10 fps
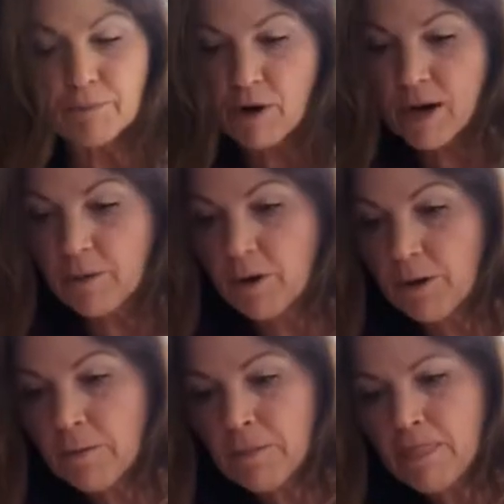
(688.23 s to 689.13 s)

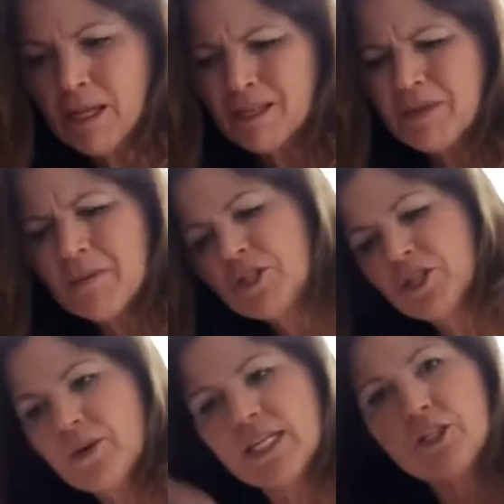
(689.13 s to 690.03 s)
primer, sometimes
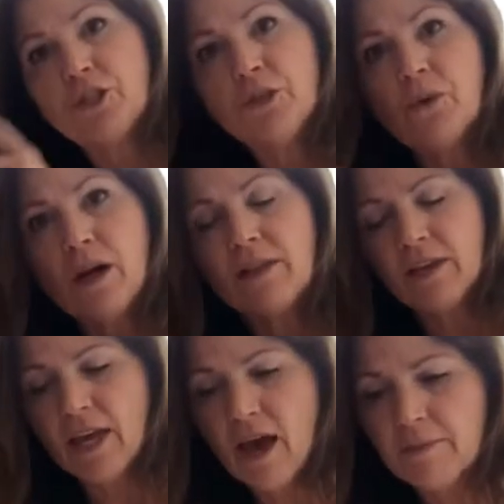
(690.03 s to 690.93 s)
2. I did 2 on the
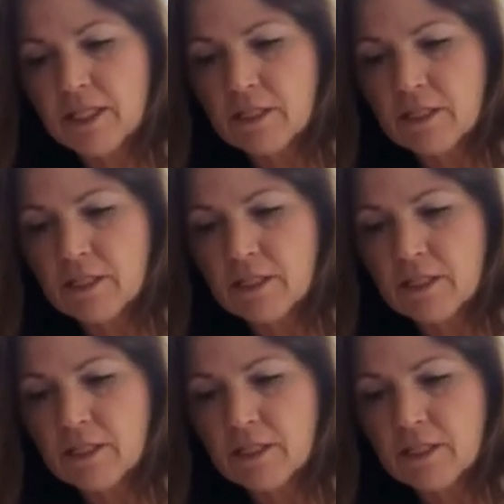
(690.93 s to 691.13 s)
cabinet